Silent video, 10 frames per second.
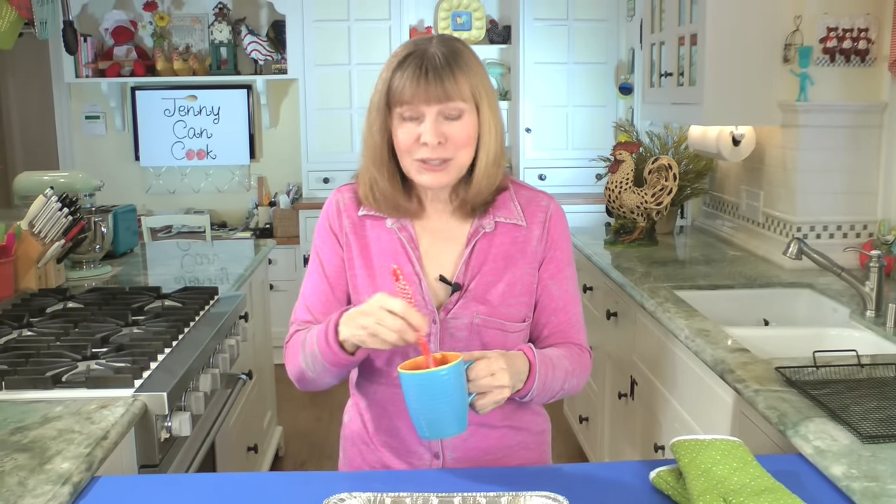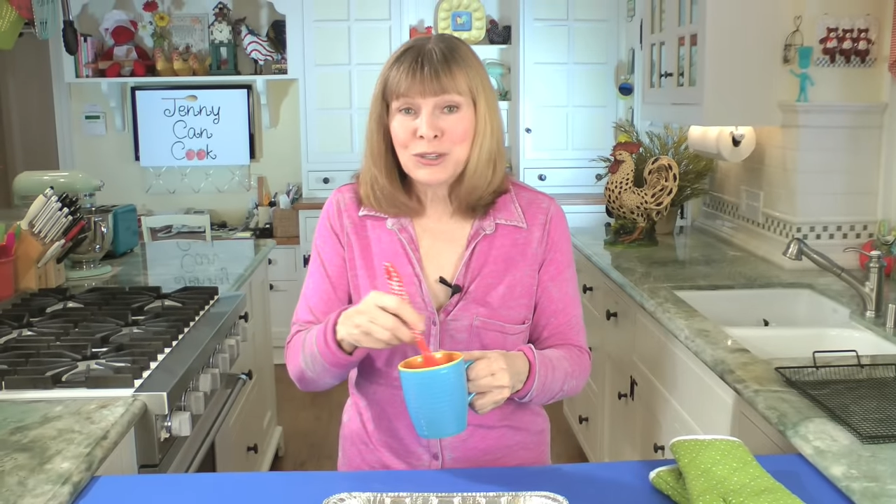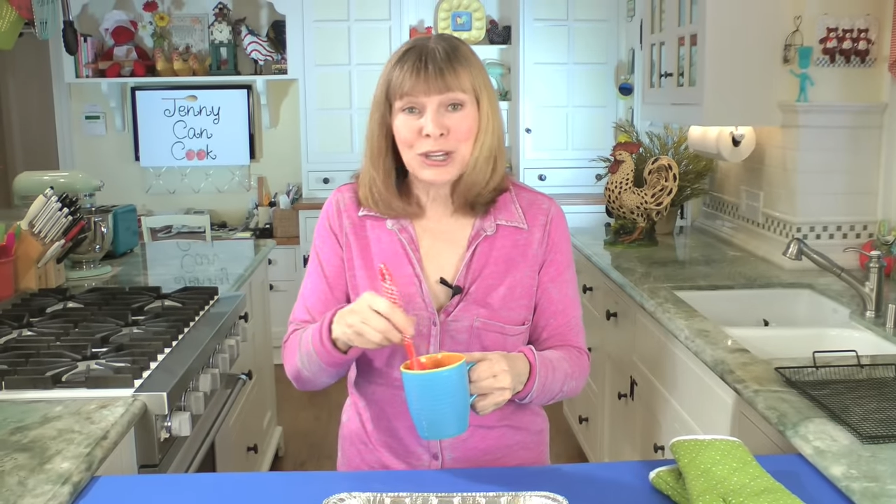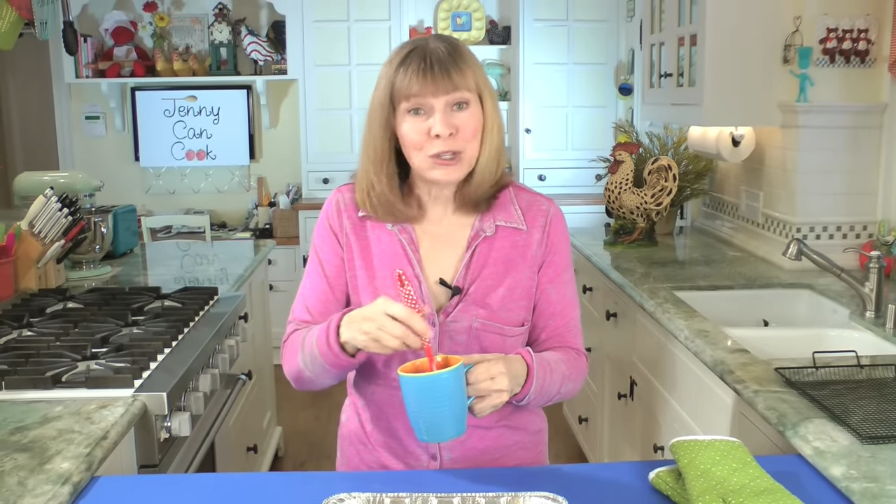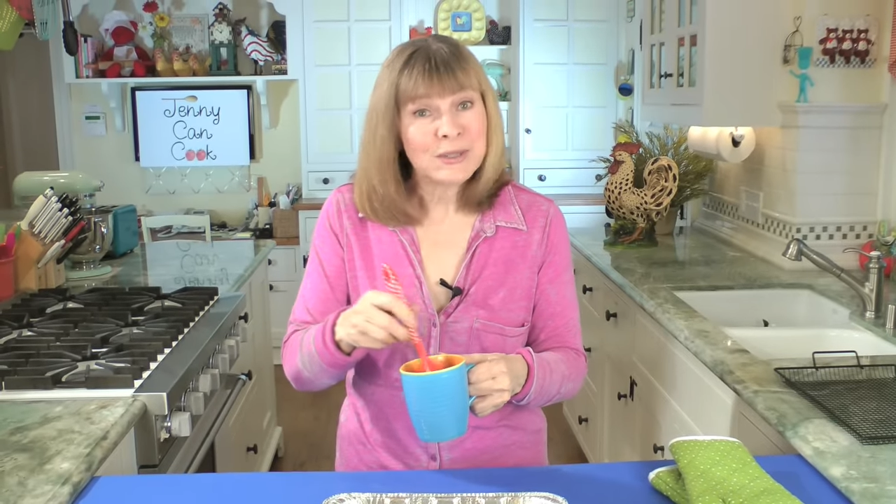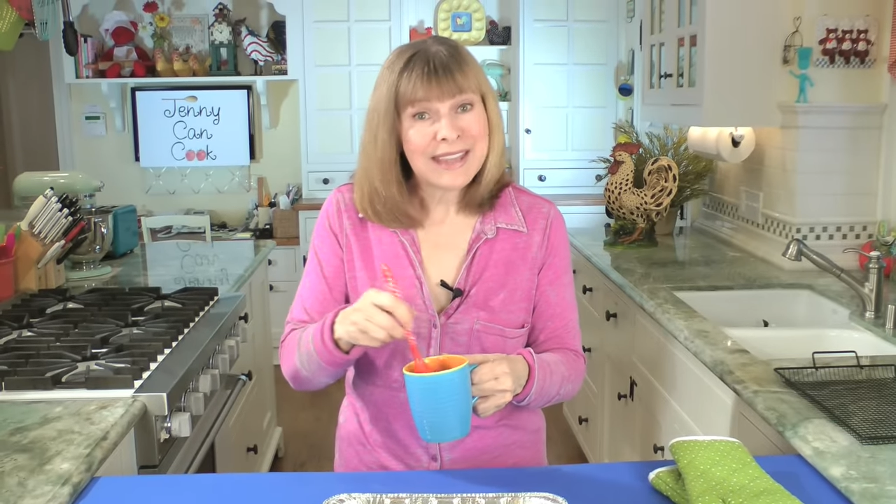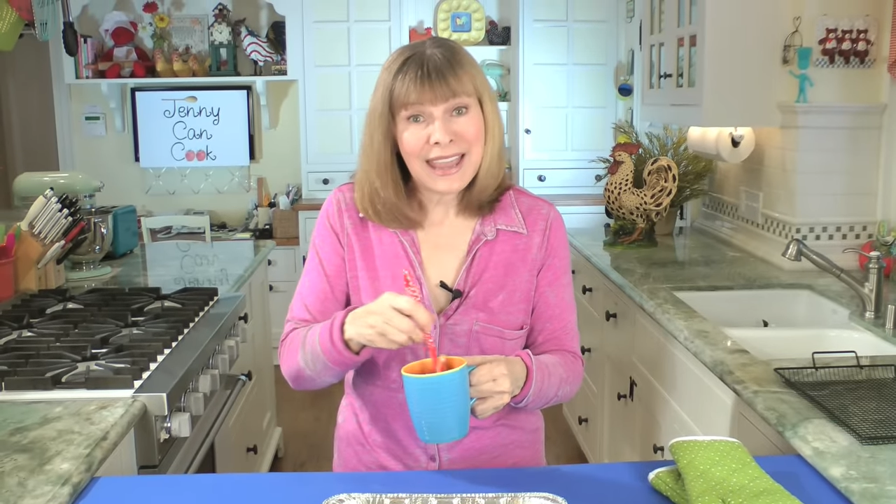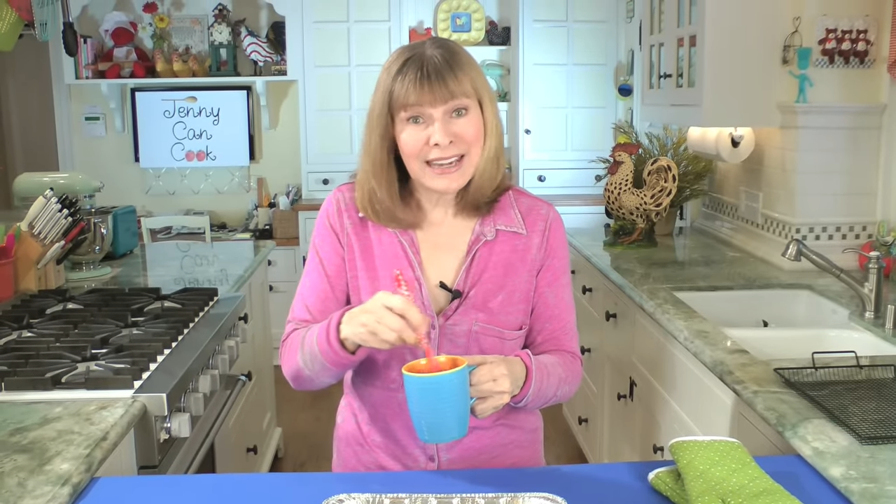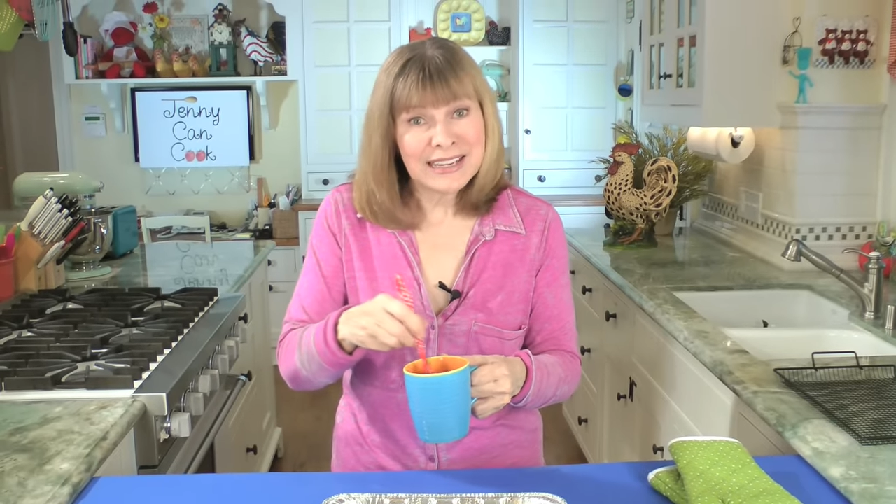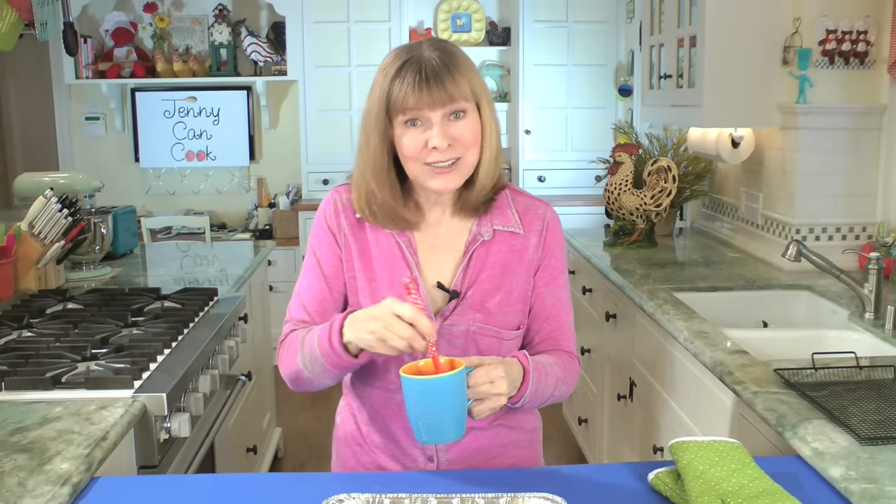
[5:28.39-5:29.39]
but you can use
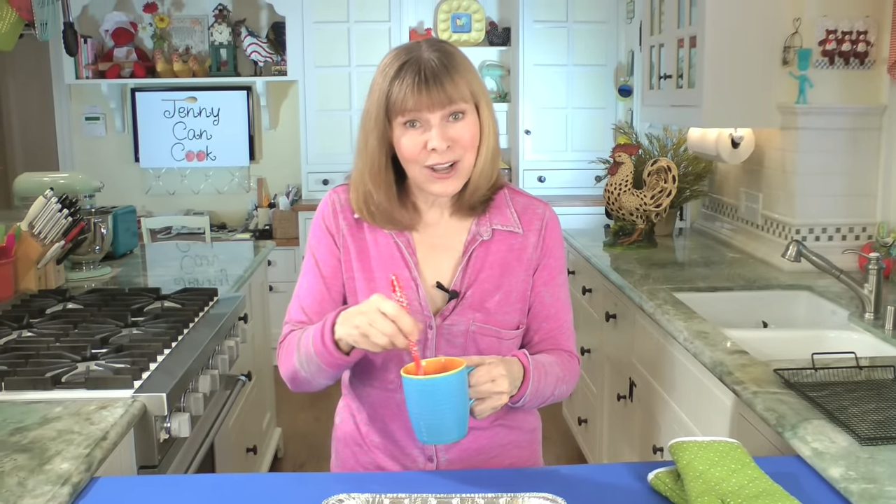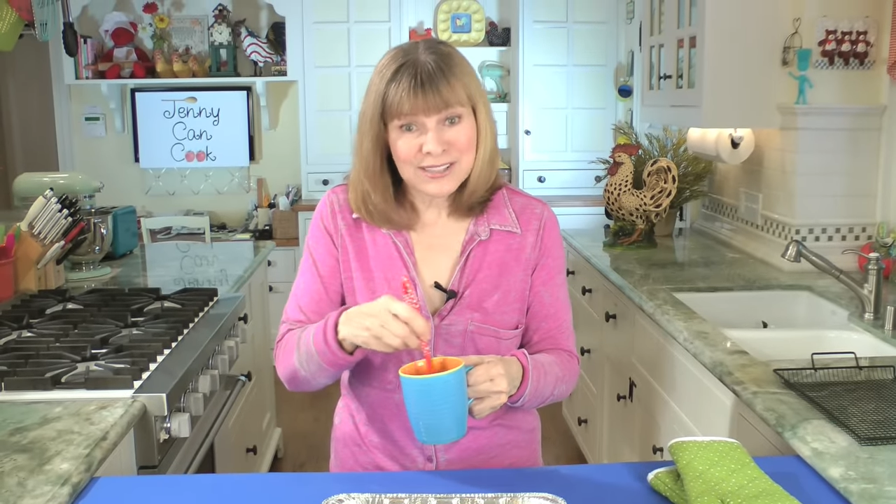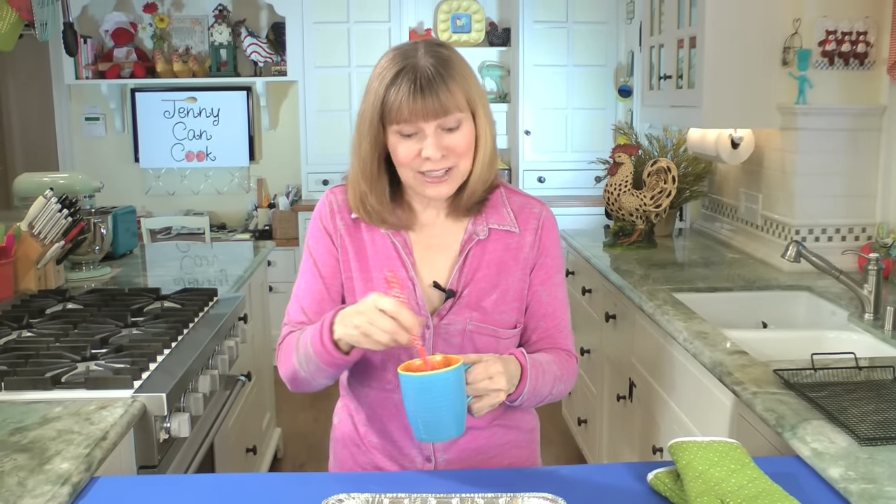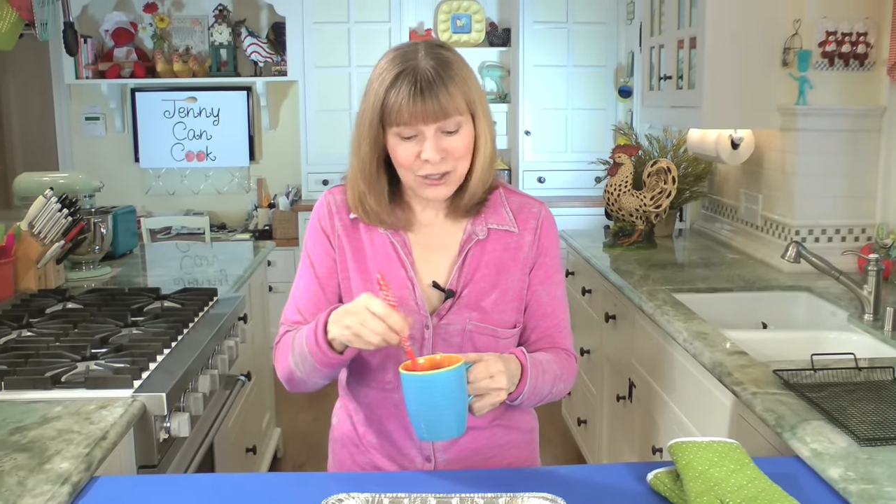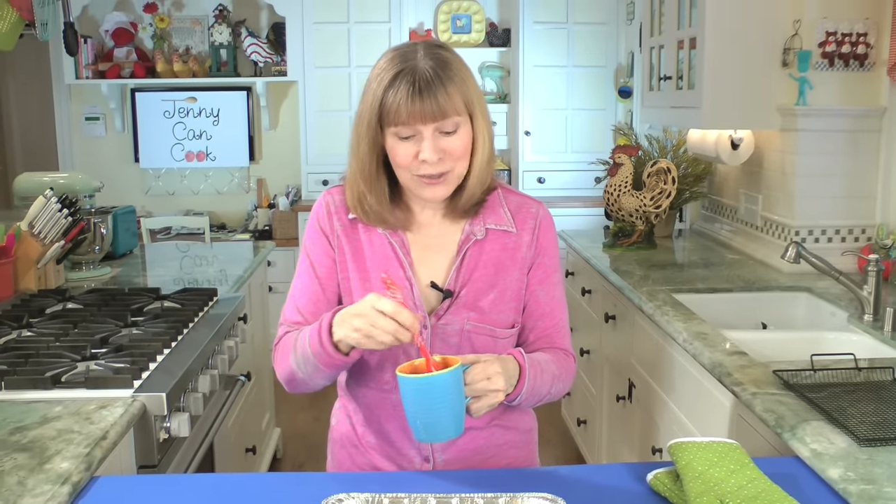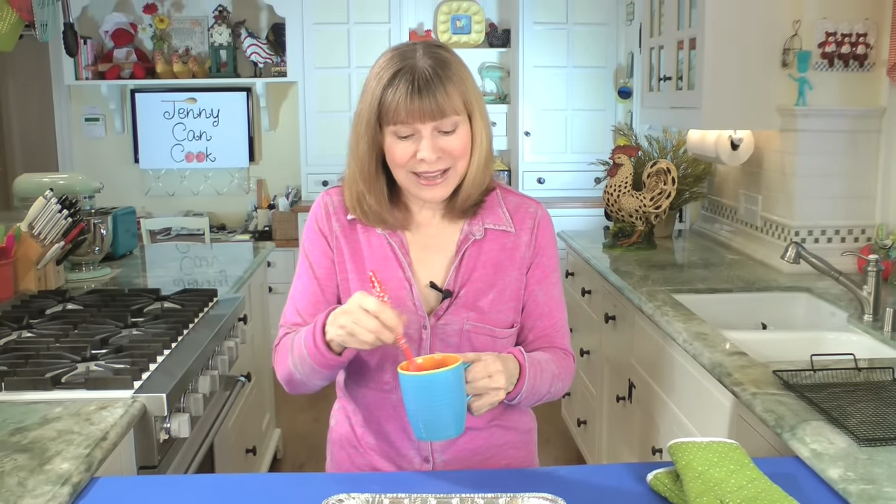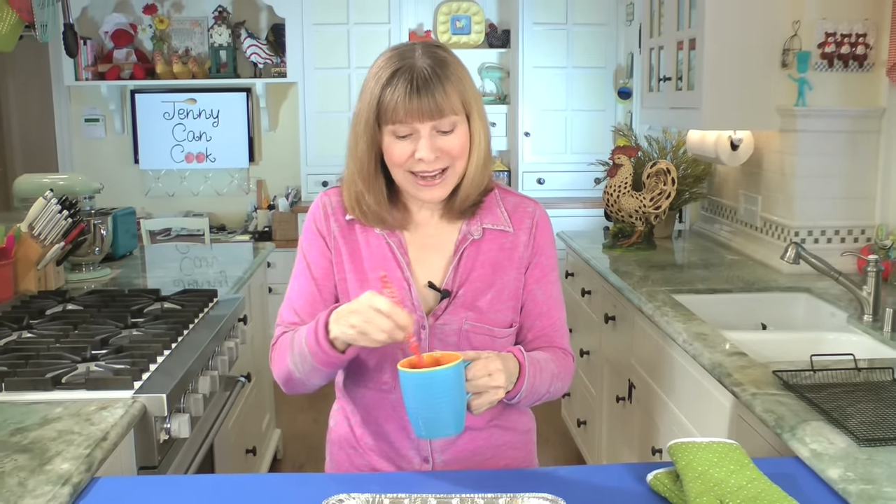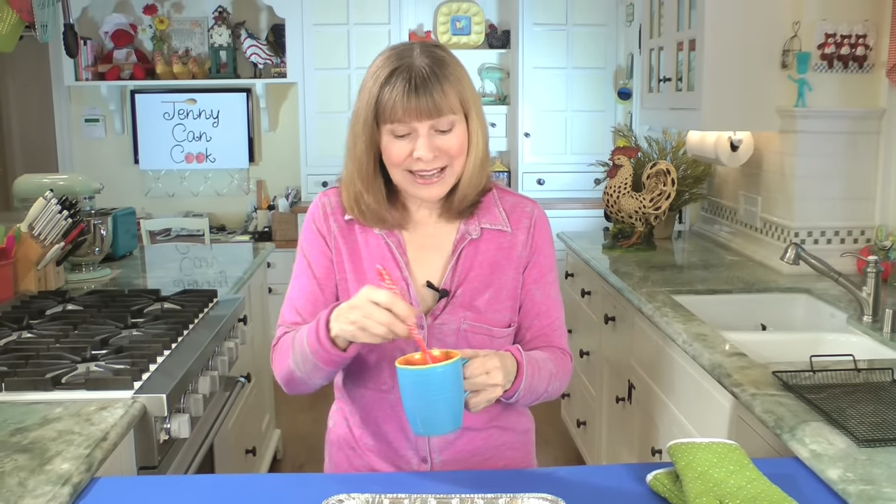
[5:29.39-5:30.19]
any sauce that you like.